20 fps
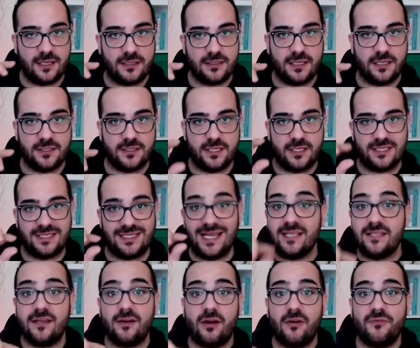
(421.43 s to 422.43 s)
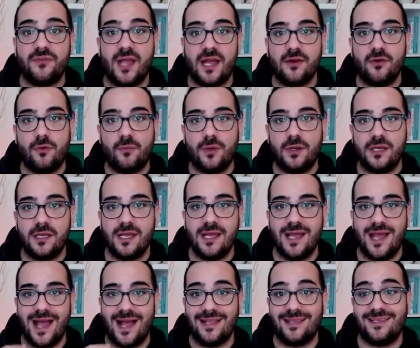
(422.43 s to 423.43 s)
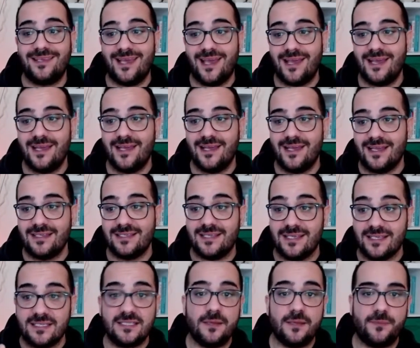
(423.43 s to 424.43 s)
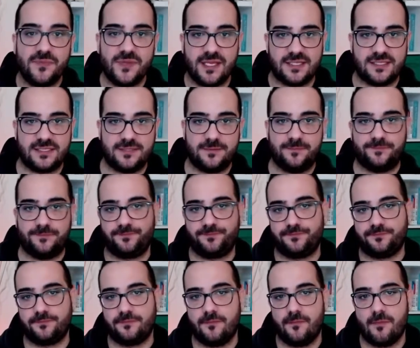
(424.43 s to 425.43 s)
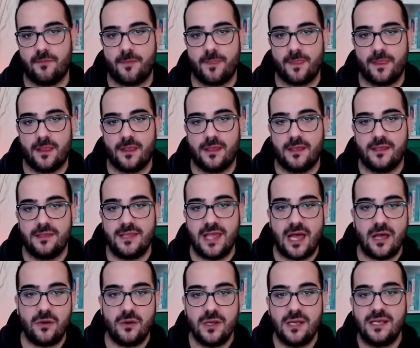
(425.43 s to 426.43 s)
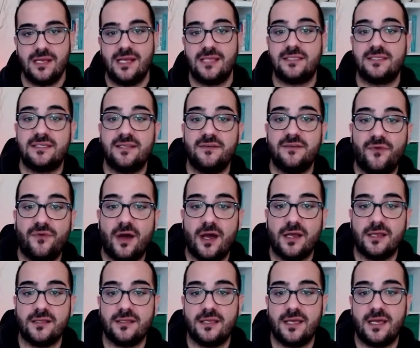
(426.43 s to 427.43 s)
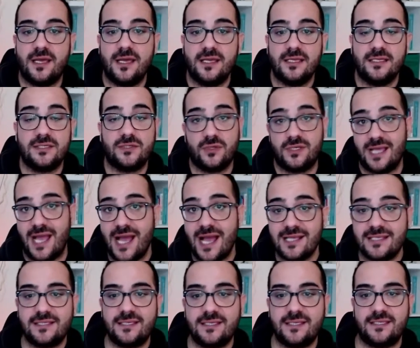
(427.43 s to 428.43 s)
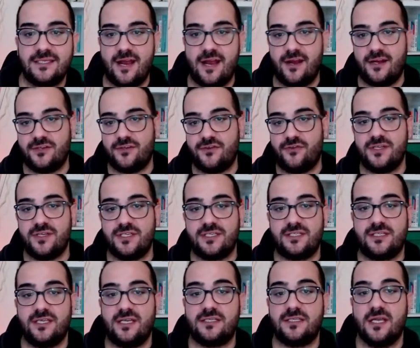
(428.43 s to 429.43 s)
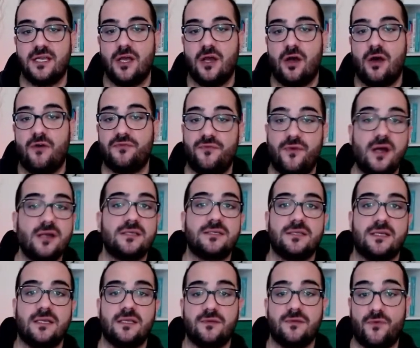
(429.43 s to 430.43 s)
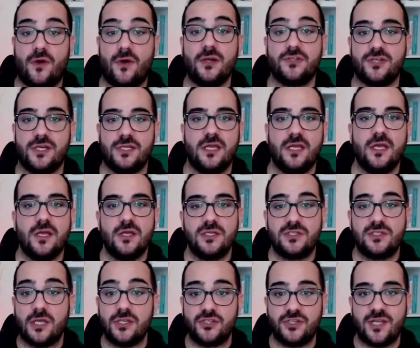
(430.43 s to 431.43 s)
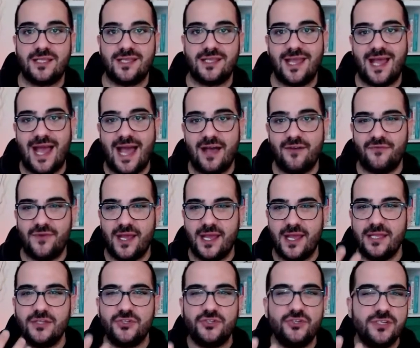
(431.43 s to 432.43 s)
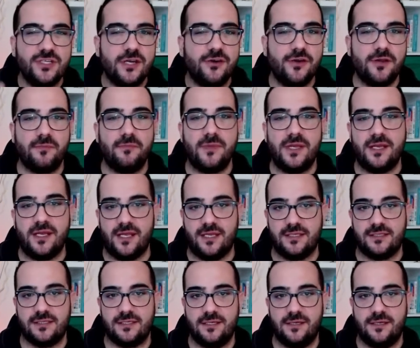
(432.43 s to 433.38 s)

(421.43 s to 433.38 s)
on the center of the anomaly, and k is the steepness. Now, let's define the stochastic characteristics of the function such that they have engineering meanings.